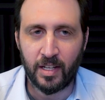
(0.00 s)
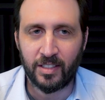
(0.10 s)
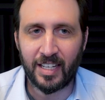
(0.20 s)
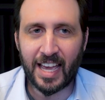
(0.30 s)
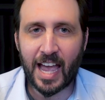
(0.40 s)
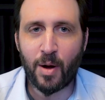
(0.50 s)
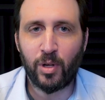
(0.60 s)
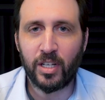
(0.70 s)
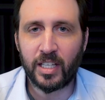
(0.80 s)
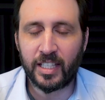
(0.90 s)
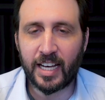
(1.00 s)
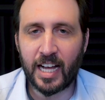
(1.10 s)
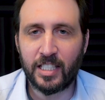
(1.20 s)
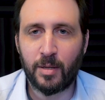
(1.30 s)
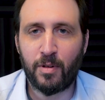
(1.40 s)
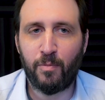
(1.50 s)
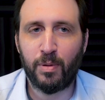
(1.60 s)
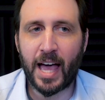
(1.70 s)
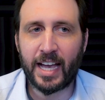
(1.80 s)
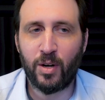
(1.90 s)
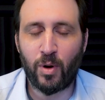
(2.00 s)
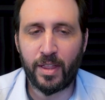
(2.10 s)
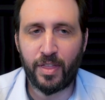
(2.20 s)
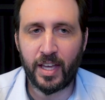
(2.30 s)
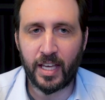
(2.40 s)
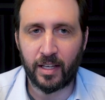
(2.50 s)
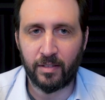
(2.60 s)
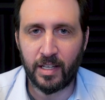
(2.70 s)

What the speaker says: Today, I will look at the concept of black and white thinking,